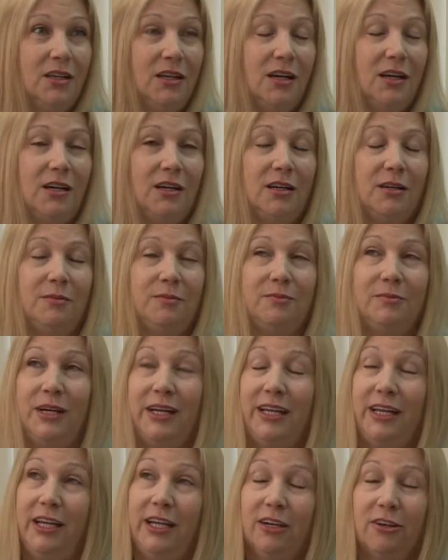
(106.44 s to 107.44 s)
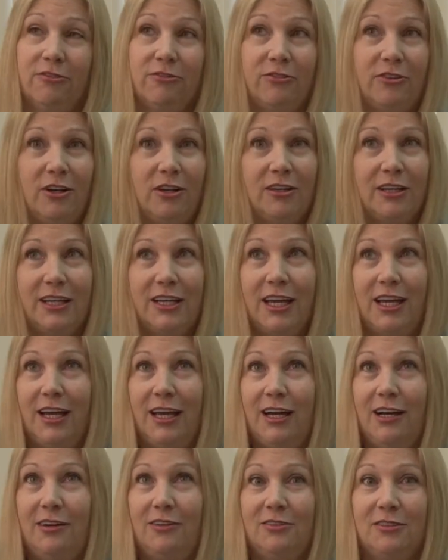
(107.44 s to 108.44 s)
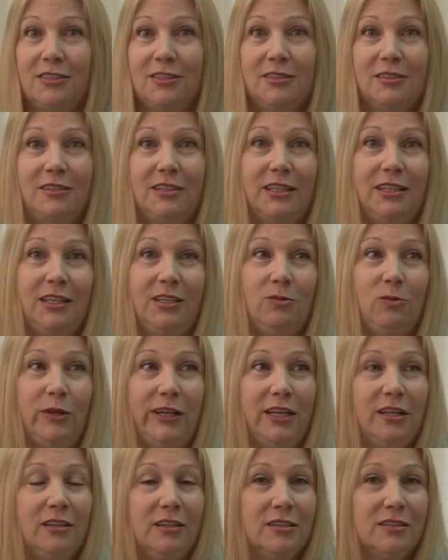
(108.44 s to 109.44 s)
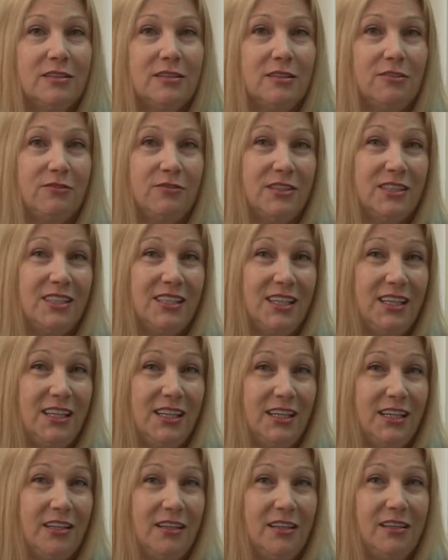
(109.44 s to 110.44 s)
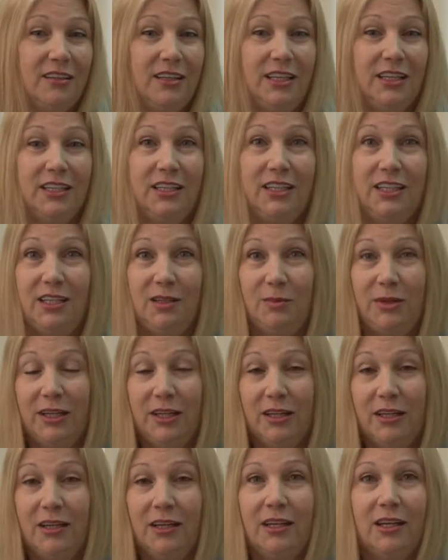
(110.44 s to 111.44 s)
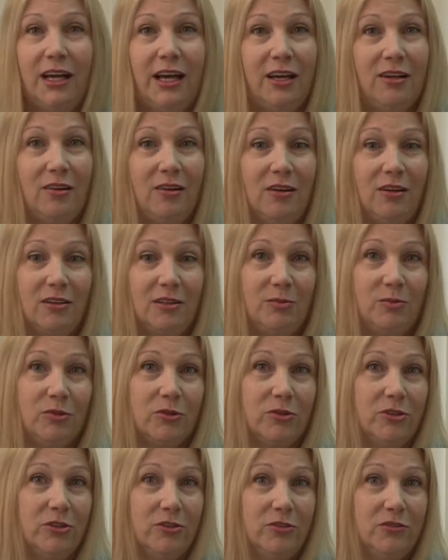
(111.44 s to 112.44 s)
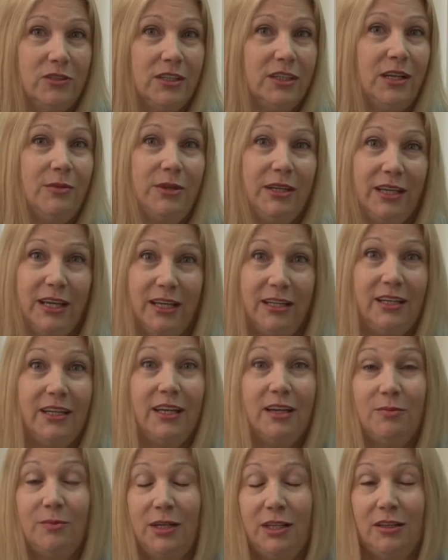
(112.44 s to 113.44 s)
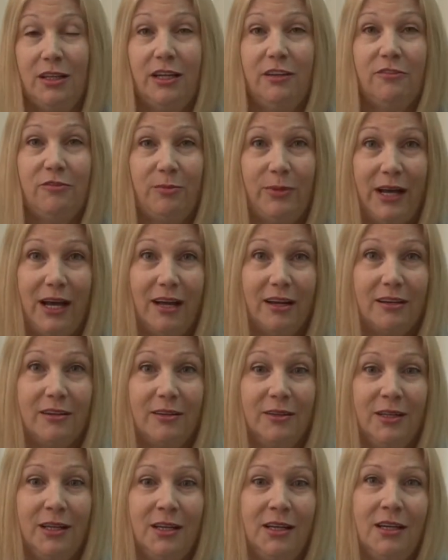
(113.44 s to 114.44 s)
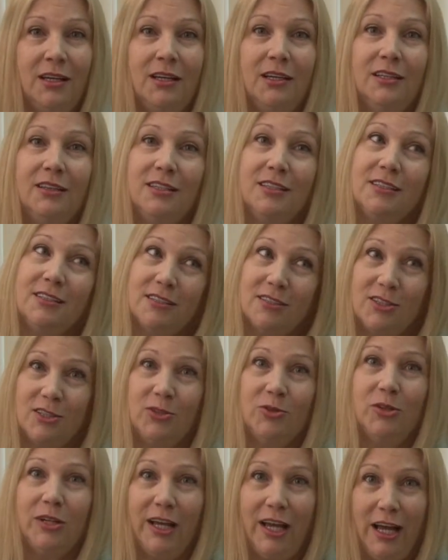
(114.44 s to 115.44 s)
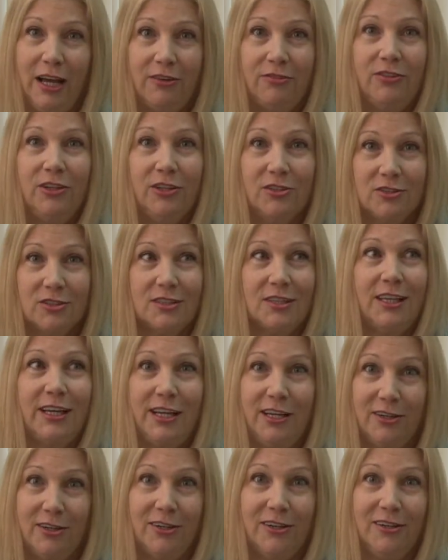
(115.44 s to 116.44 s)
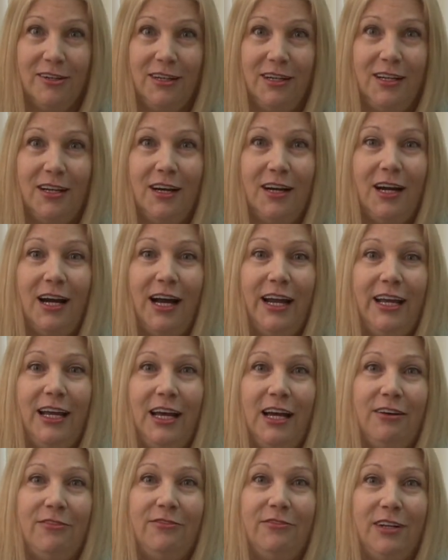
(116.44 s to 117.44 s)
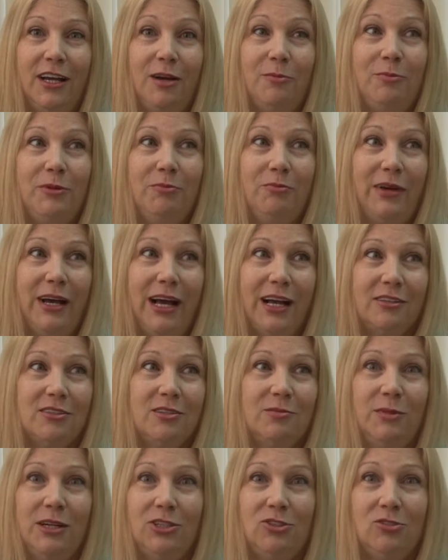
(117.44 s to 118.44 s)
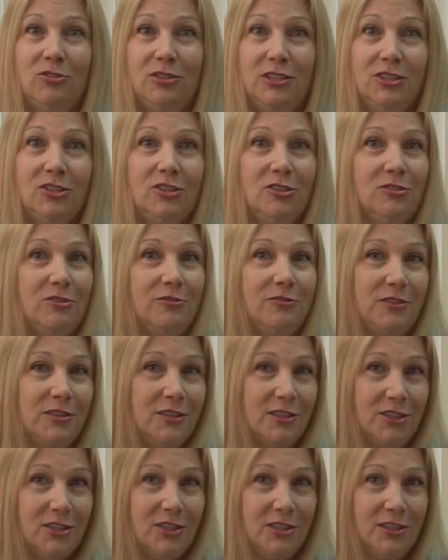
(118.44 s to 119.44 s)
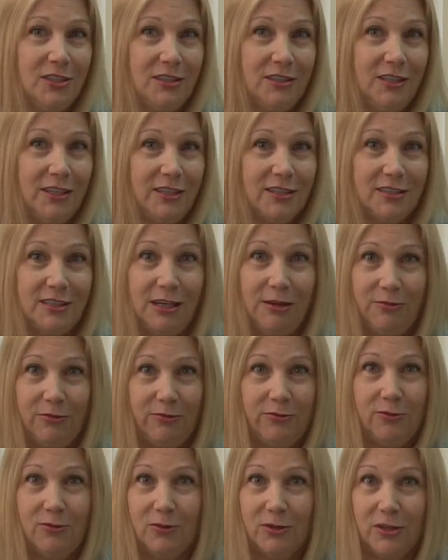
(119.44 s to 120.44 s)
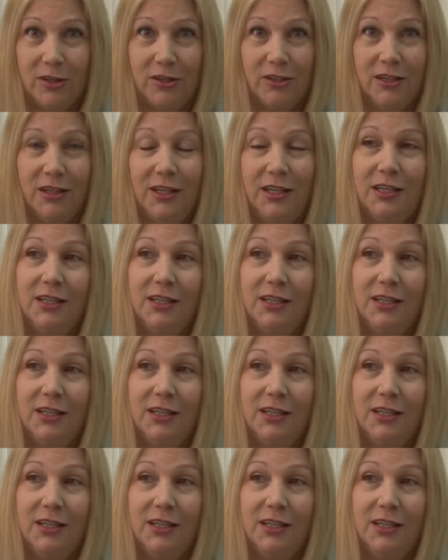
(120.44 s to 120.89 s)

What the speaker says: my hair falling out, the weakness, the fatigue, the anemia had all improved, and I began to get my life back. This is 2.5 years later. I have not been back to my traditional physician except for